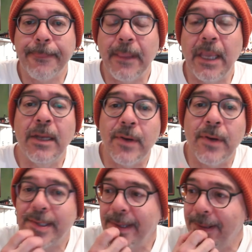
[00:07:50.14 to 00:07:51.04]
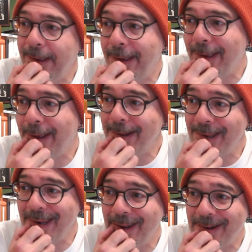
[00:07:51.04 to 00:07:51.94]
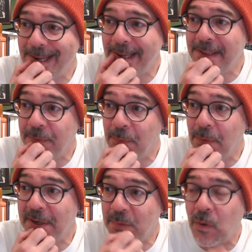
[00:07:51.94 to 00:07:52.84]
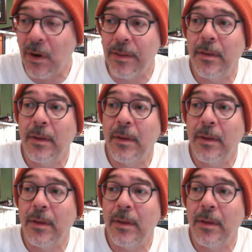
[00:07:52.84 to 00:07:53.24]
interestingly, and you know, take this for what it's worth,